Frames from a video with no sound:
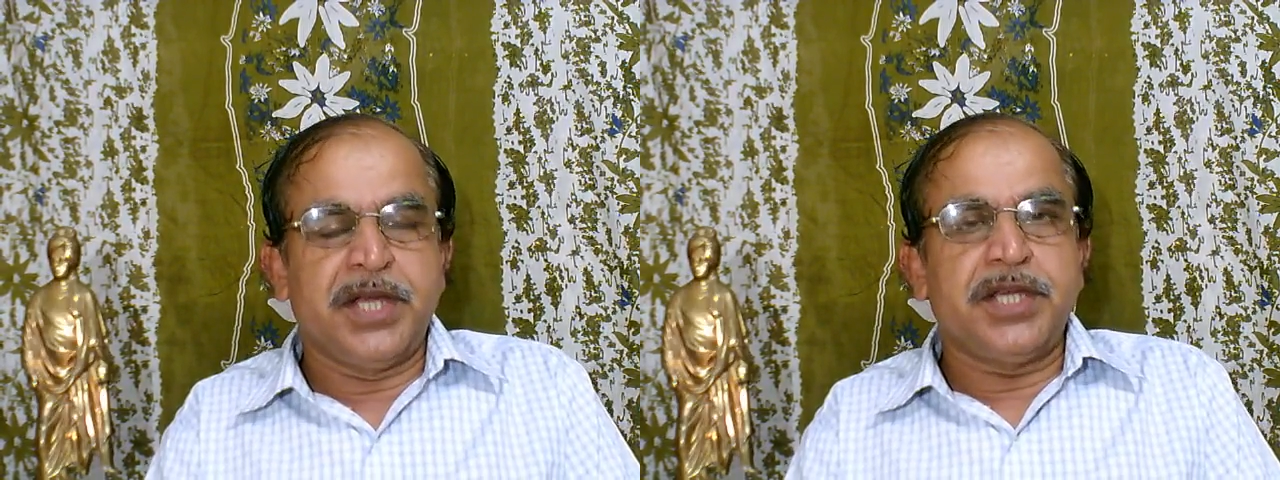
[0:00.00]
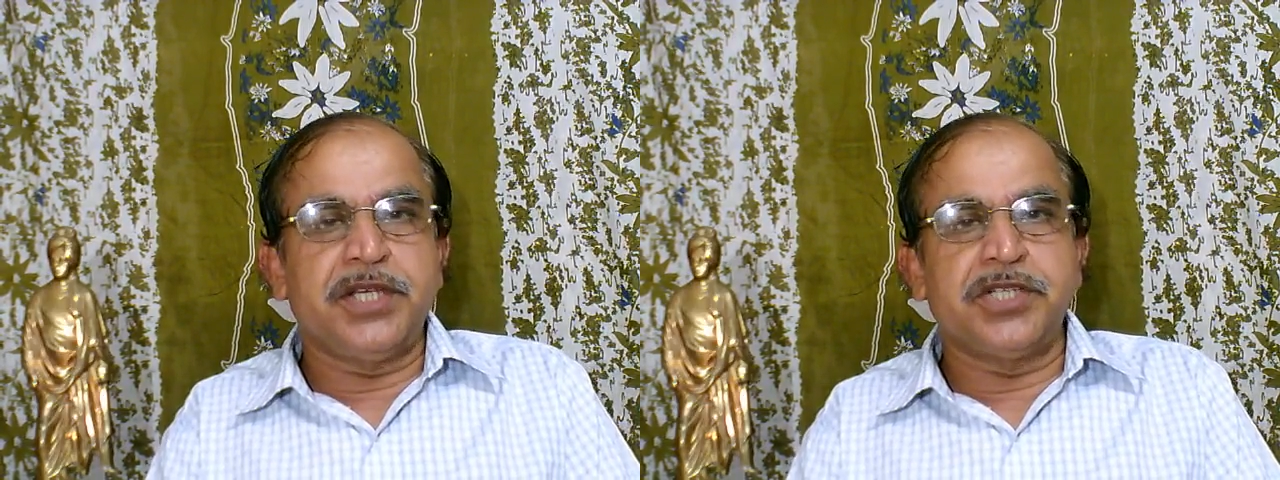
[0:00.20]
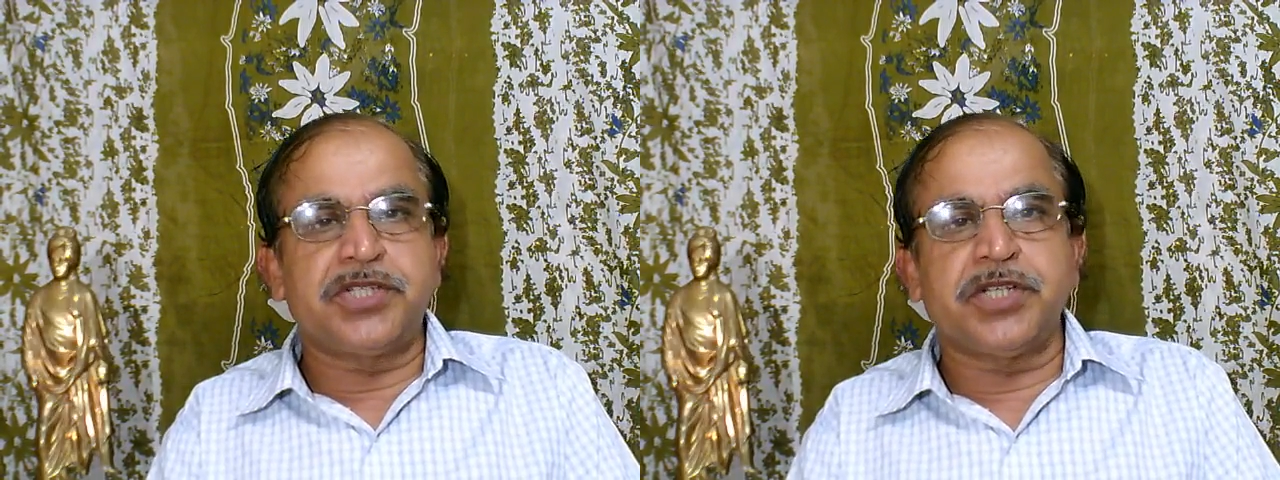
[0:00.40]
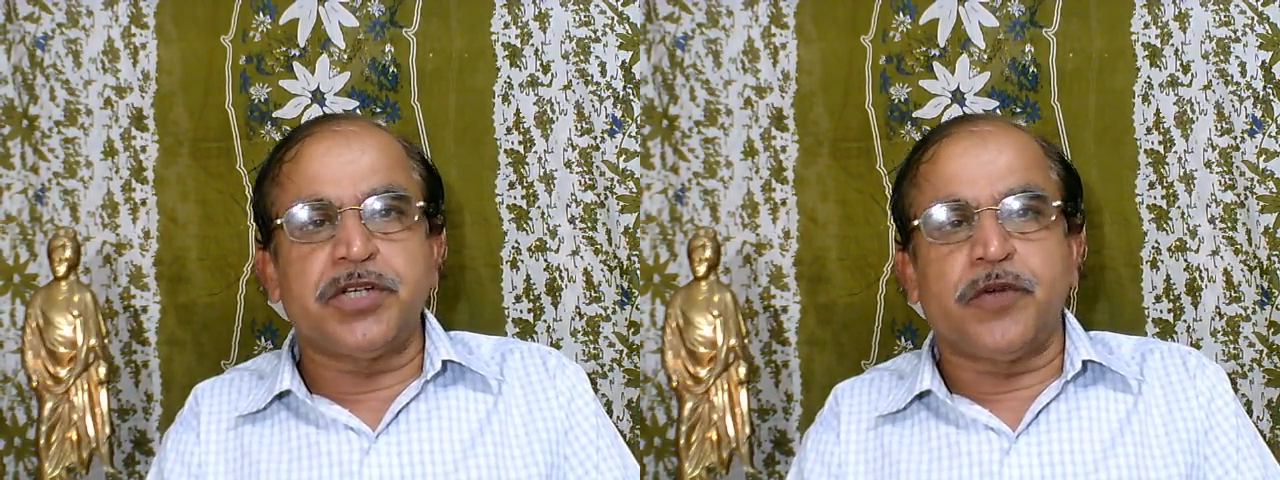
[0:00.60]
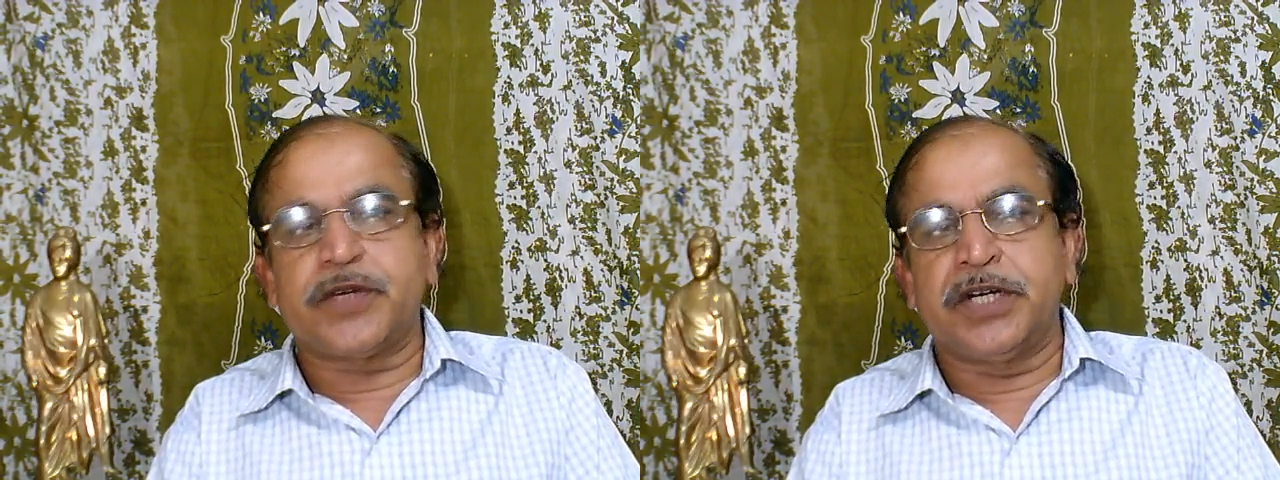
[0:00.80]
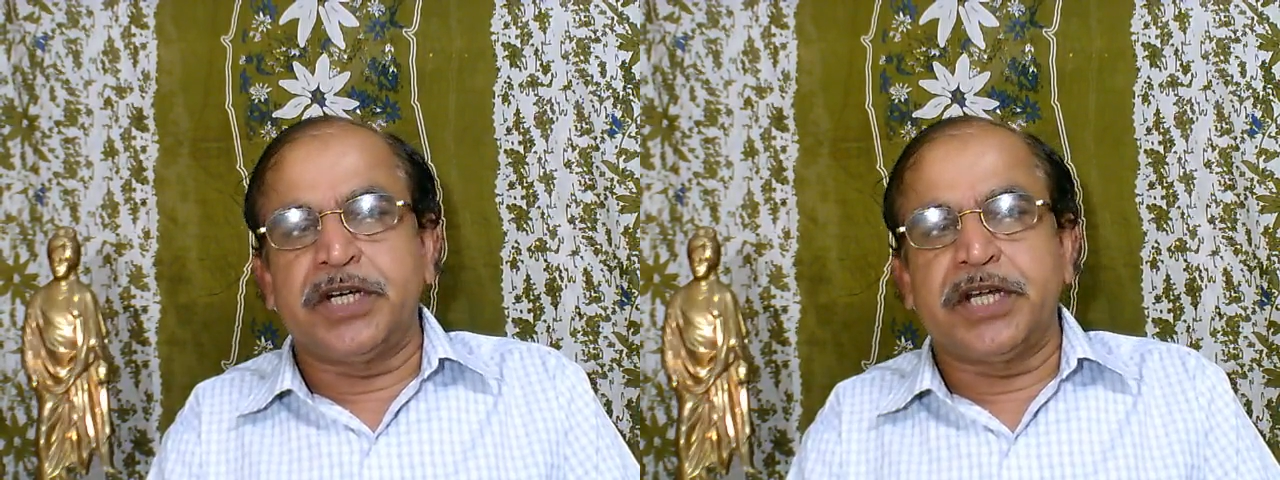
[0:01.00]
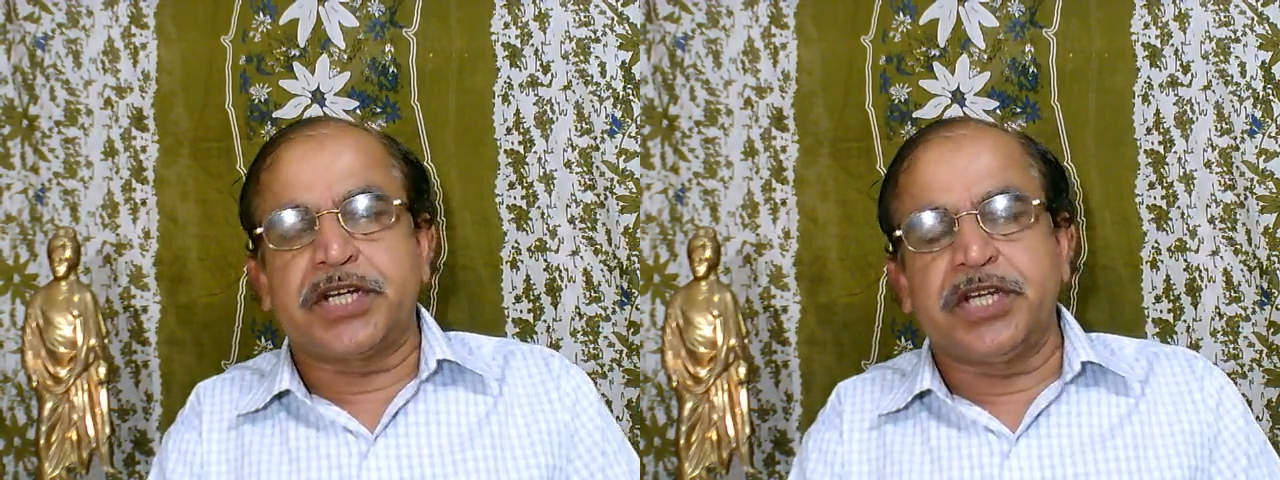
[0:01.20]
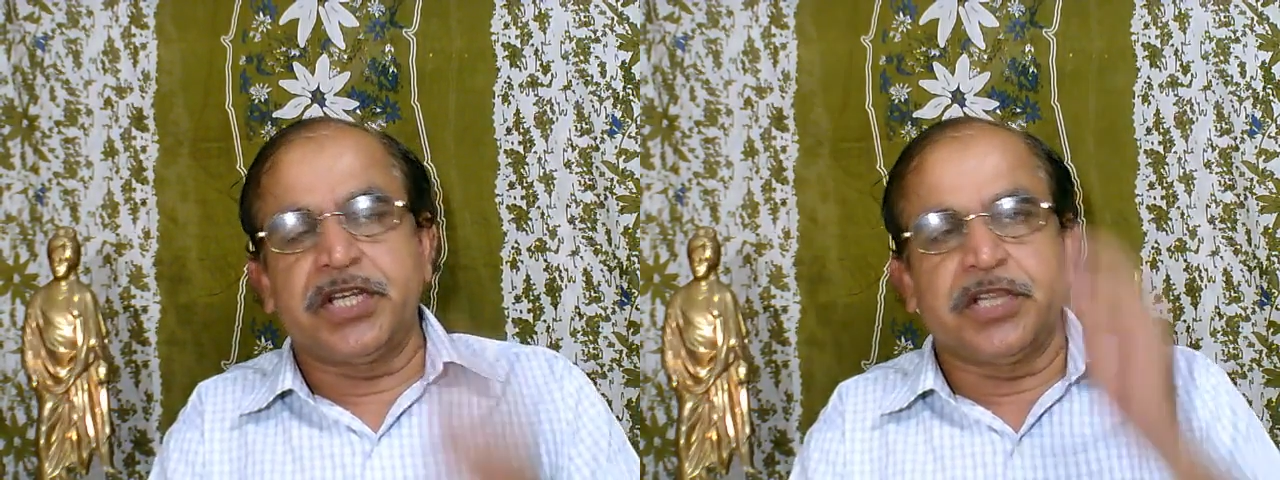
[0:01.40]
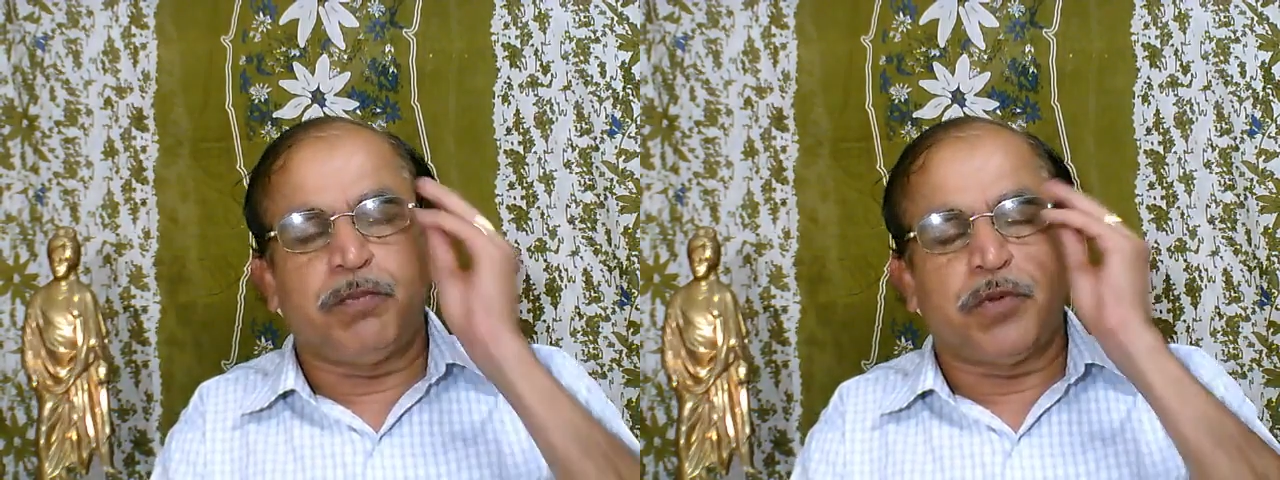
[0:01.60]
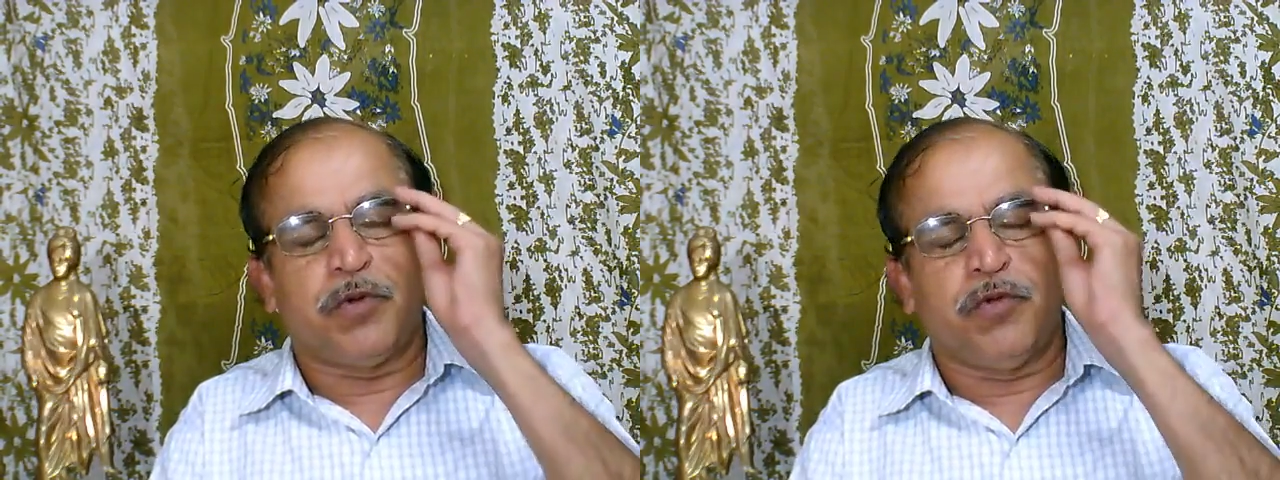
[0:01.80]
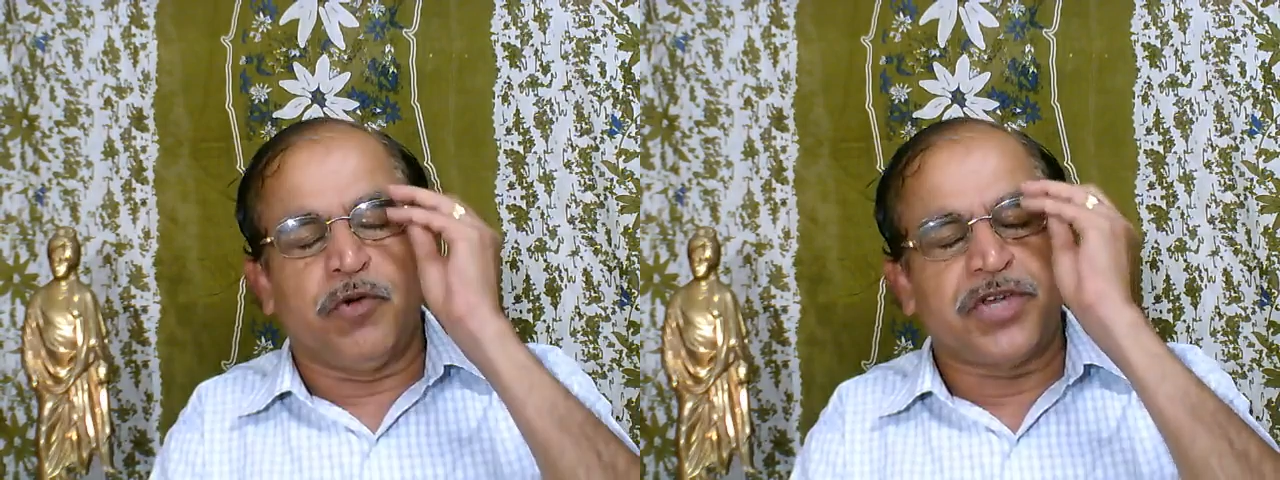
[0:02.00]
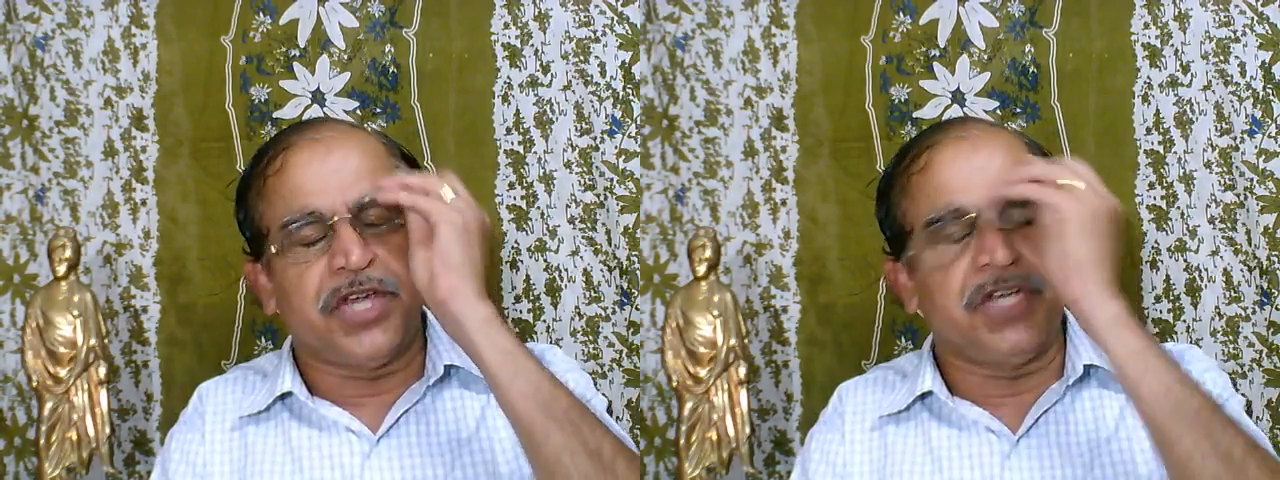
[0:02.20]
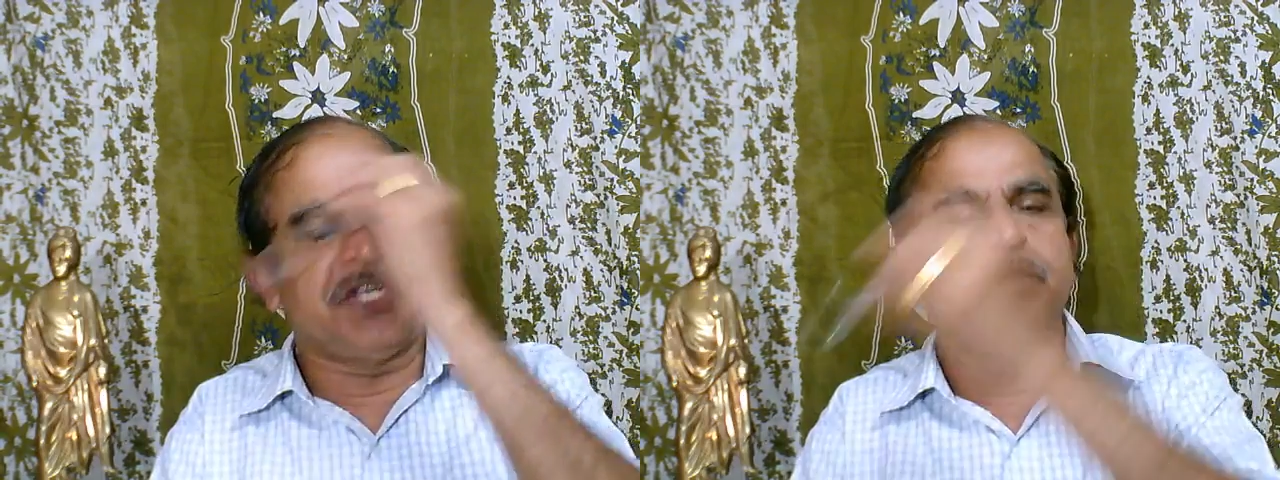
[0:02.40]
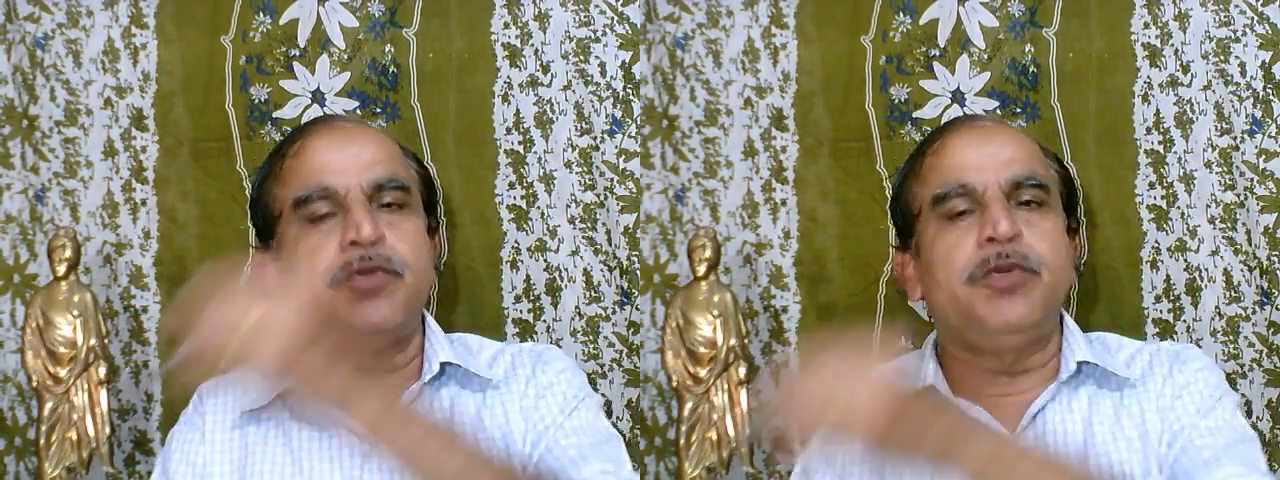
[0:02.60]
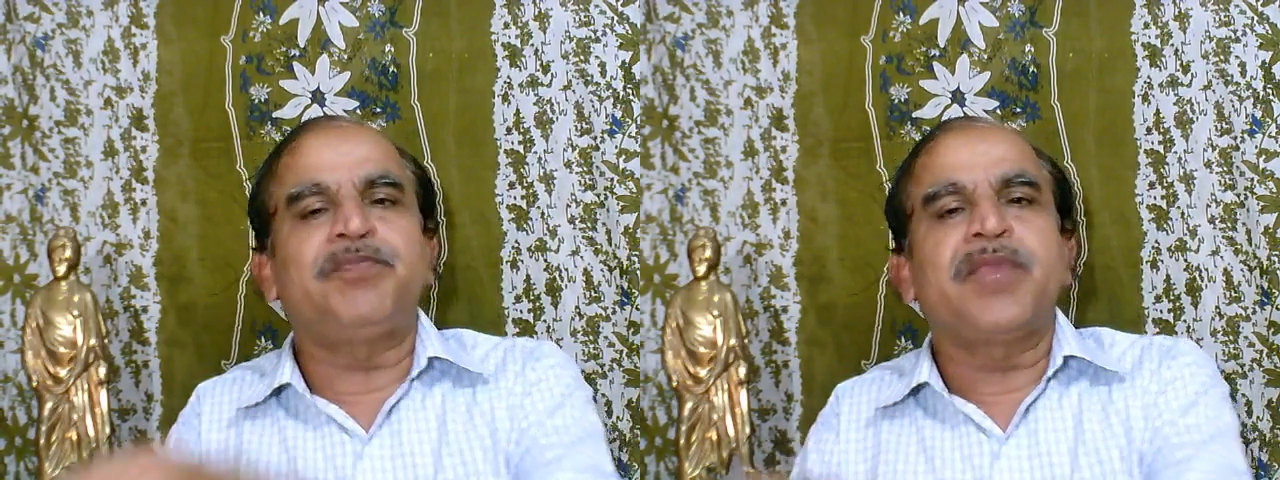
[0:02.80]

Instead of conducting the provocative